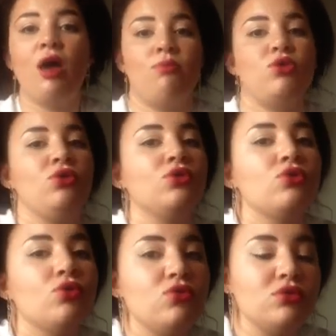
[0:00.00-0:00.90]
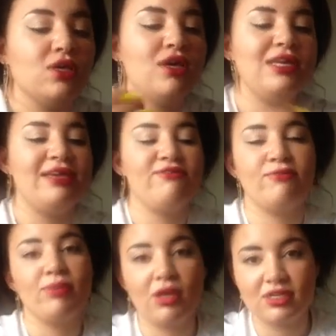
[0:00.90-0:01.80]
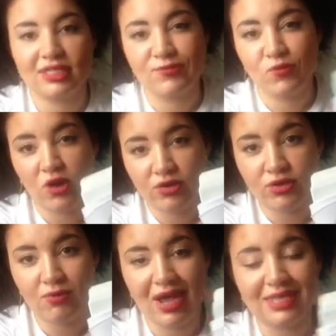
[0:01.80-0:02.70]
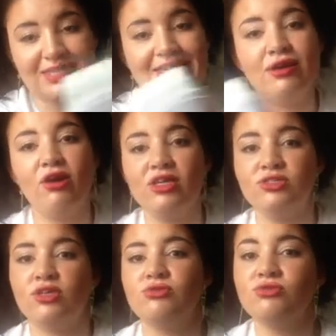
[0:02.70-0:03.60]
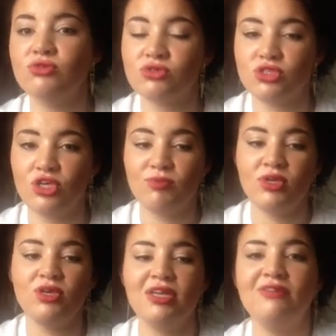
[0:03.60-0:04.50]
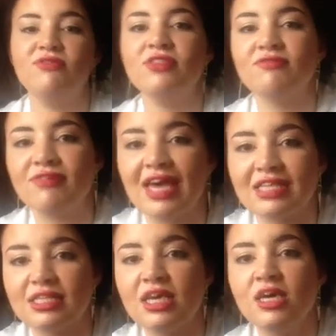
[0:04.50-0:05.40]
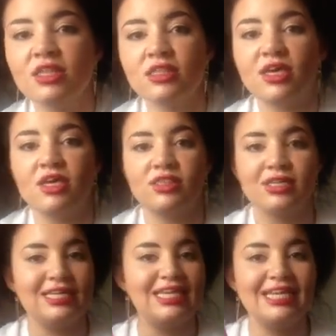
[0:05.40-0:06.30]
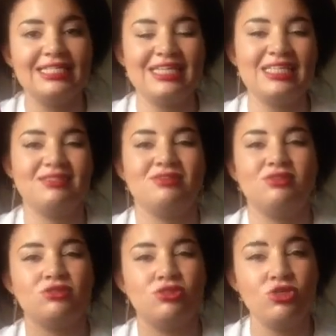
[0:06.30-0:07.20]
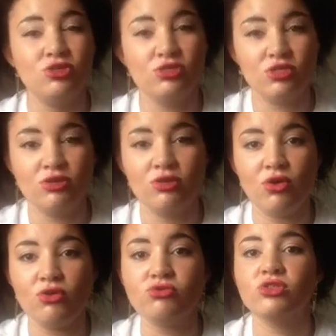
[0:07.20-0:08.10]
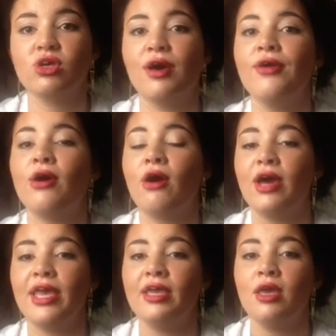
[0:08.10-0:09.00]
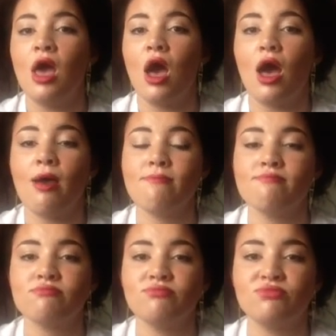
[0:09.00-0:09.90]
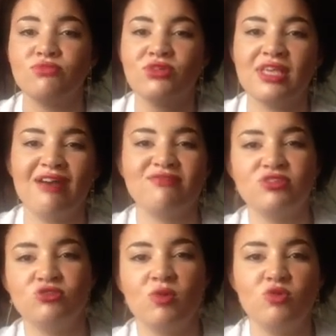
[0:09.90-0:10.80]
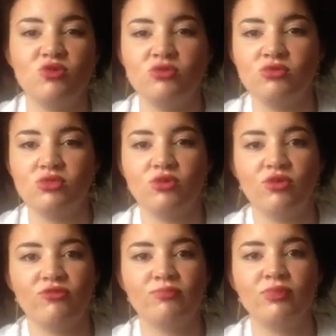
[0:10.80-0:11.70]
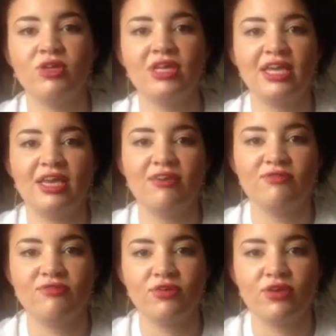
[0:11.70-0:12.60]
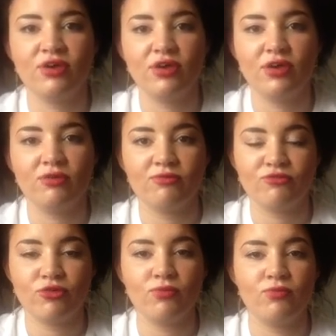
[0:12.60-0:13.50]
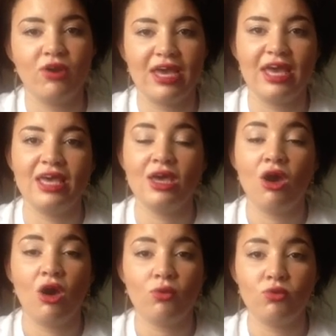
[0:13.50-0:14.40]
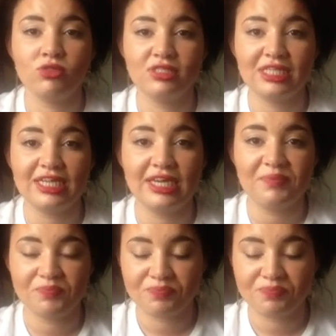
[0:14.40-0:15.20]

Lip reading: You can also leave it plugged in while you're waxing. I chose not to, purely for the fact that the lead isn't too long, so I was having trouble sort of pulling it from where I wanted it.